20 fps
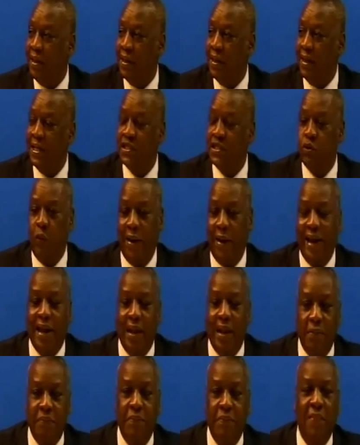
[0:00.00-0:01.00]
It's to
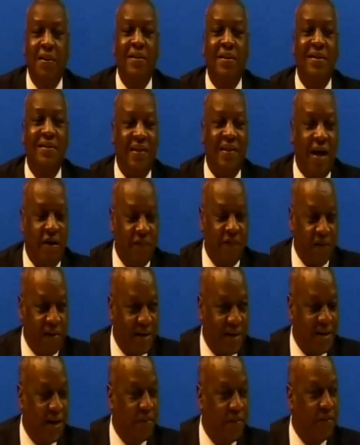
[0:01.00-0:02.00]
help the African
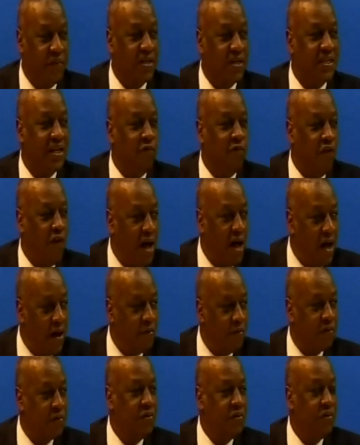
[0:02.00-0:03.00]
countries of
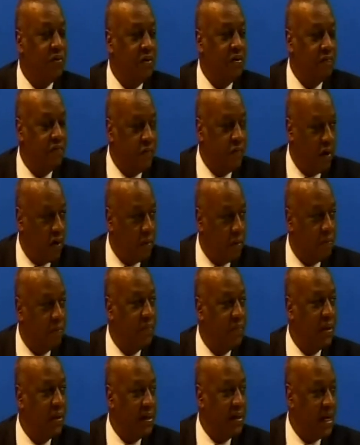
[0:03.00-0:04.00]
how to develop
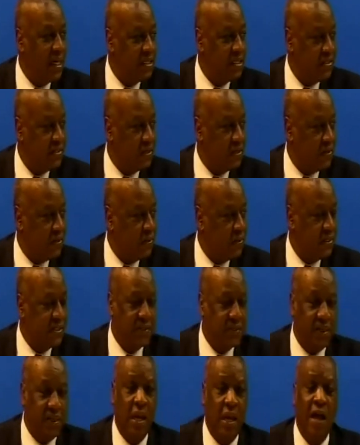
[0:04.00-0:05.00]
their national security
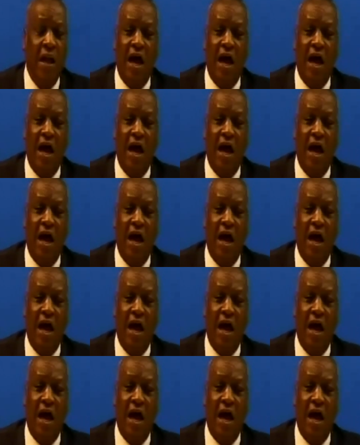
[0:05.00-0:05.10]
research